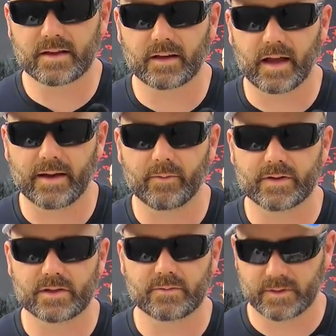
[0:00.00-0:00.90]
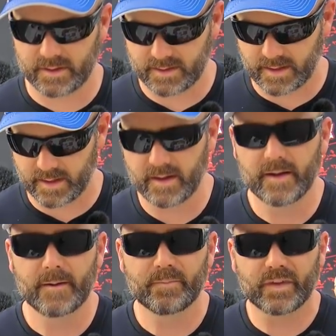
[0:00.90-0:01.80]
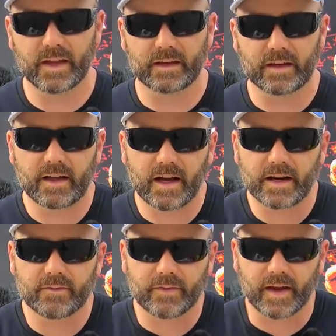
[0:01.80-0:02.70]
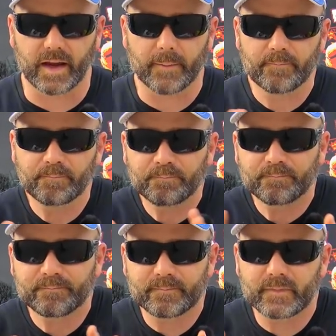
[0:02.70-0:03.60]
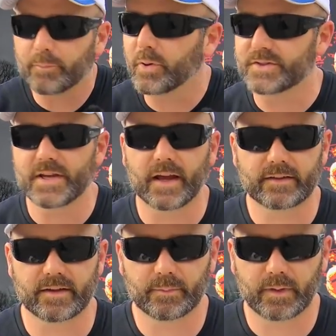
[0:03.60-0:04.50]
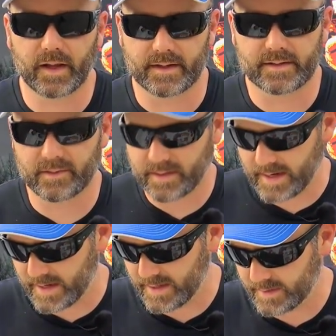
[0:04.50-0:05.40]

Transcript: sunlight. We just wanna set it in kind of a protected place, okay?